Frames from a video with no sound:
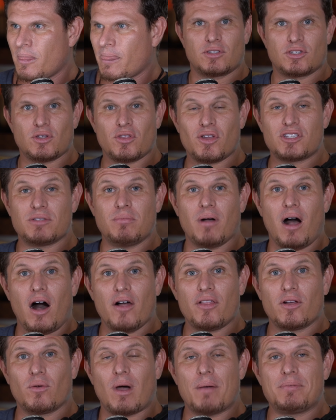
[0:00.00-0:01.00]
So there's some
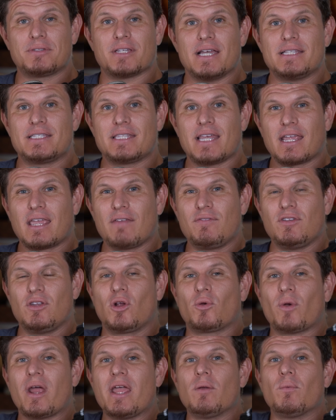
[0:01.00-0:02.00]
other websites that give you
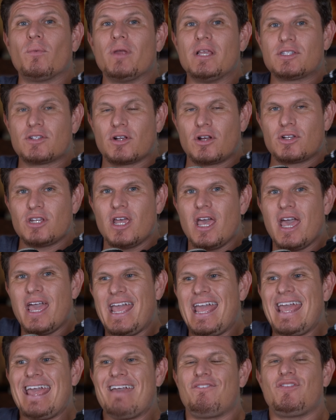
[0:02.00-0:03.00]
great research
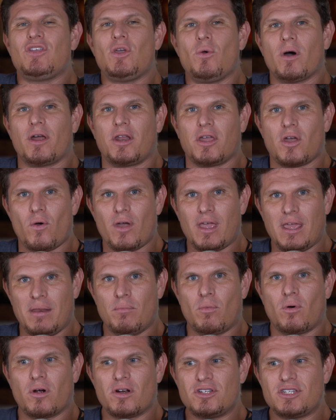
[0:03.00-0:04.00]
if you want to go in
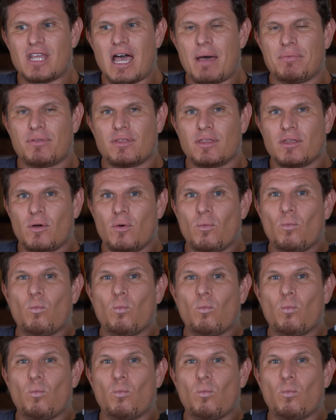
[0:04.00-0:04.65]
more depth.